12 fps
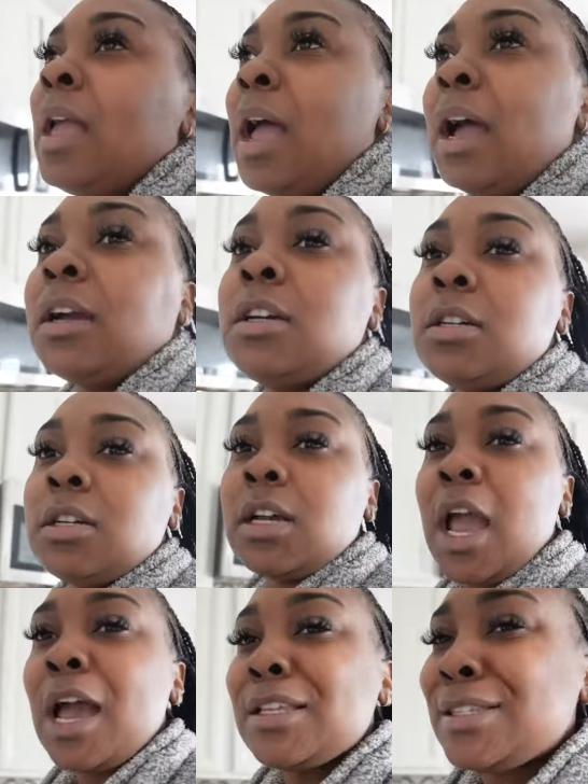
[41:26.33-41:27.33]
I cook
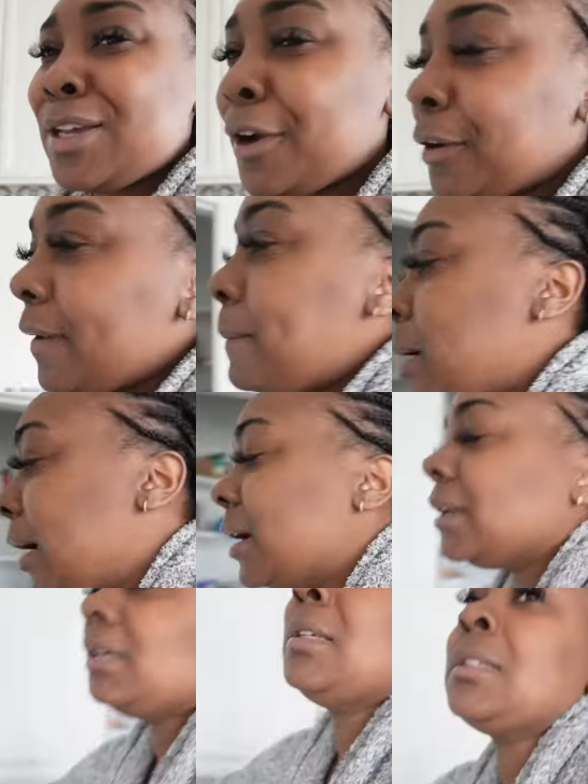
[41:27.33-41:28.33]
turkey
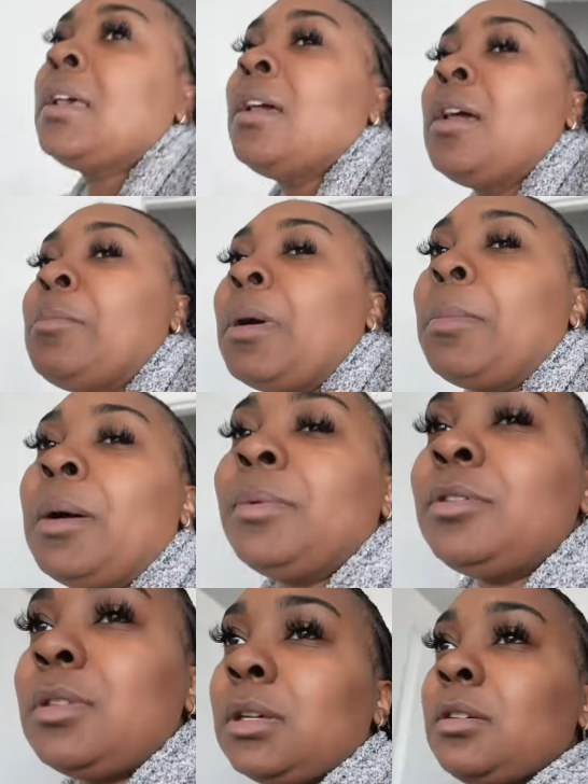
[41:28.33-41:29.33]
patties. My mama
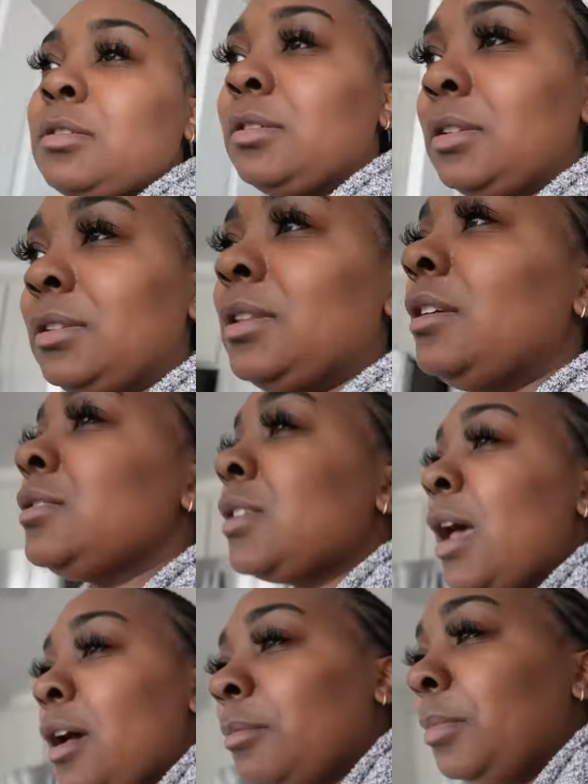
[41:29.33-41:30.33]
used to cook, they used to
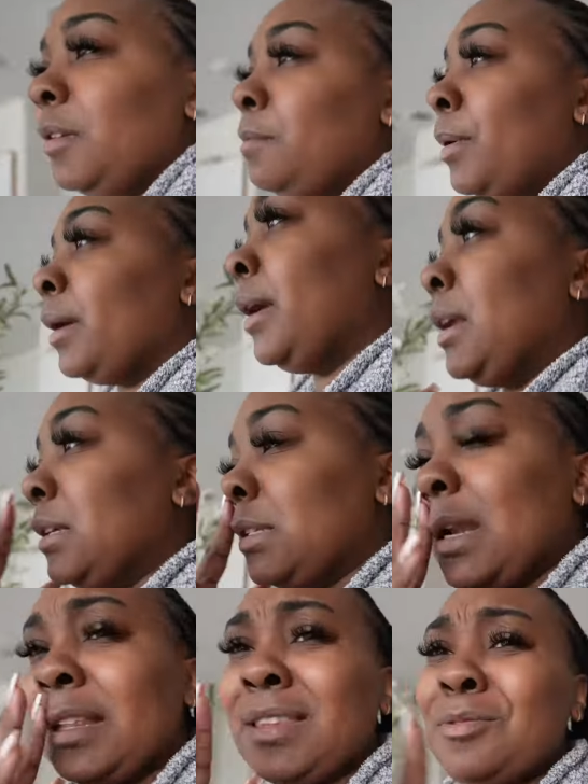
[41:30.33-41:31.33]
call it beef patties,
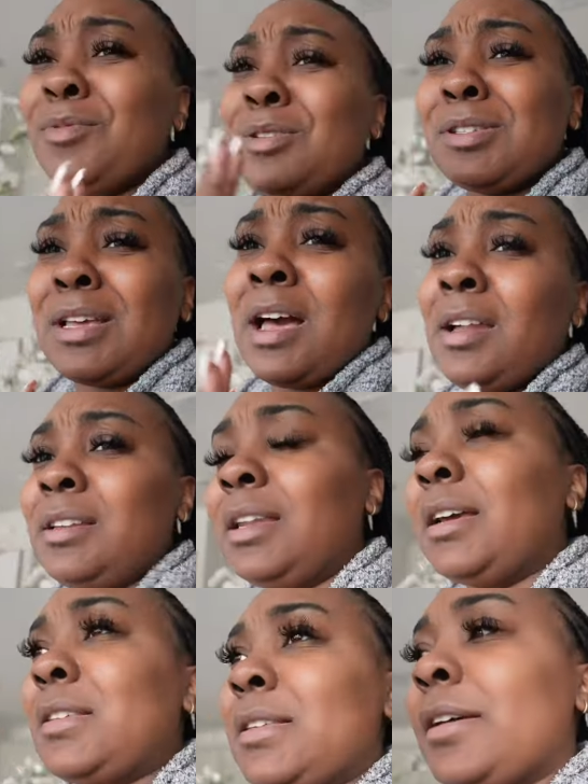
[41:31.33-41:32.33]
and I think we used to call it
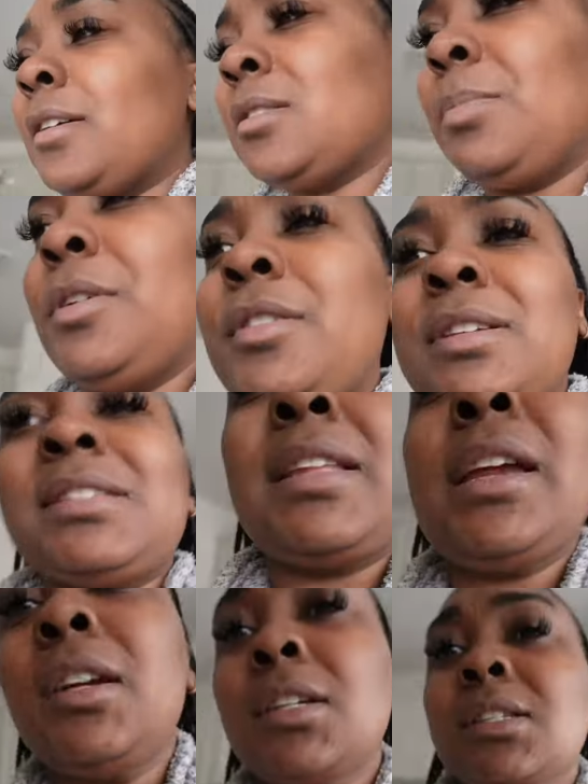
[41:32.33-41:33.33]
like Salisbury
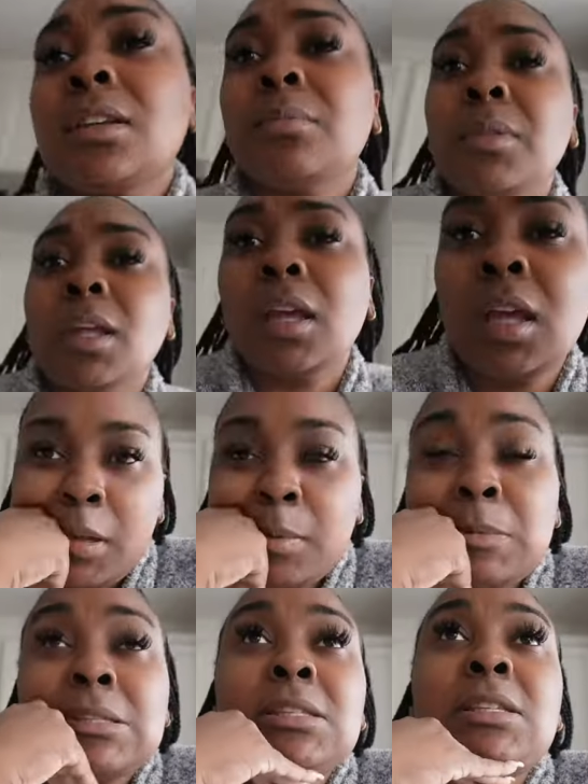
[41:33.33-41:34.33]
steak or something in
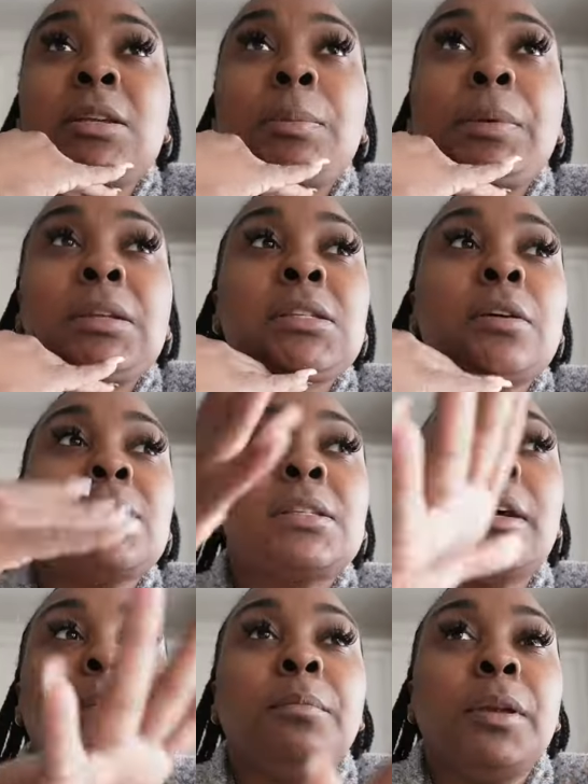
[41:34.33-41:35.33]
Mississippi. So
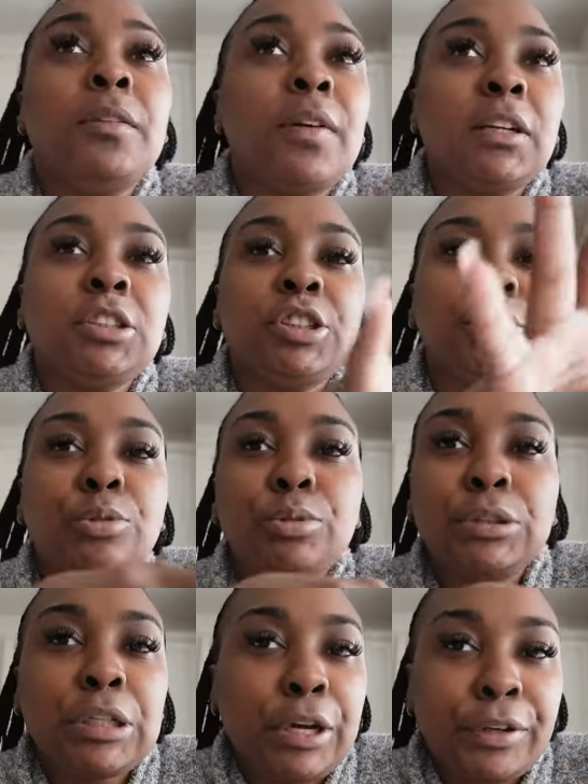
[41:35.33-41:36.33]
instead of beef, I just use
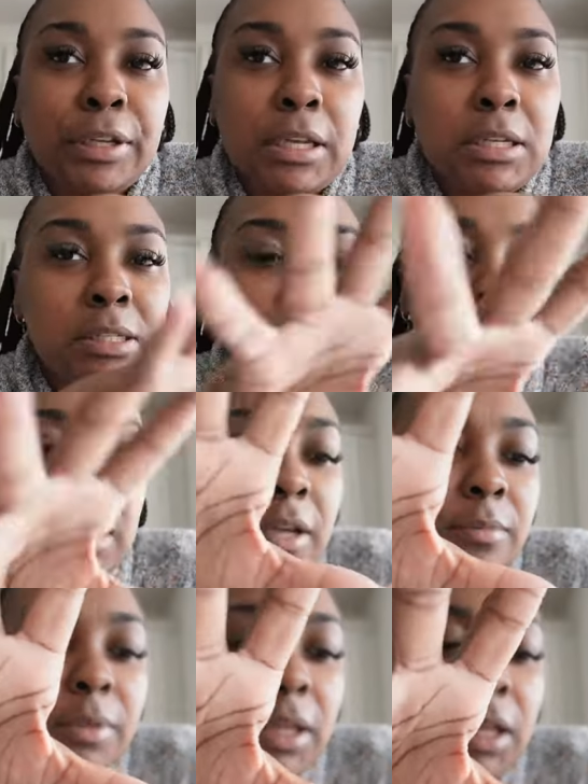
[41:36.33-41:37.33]
turkey. It's the
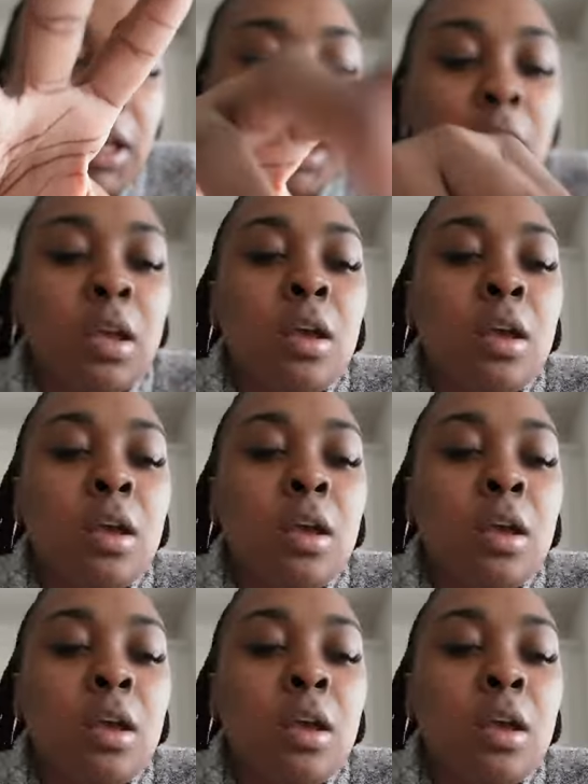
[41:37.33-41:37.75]
same thing.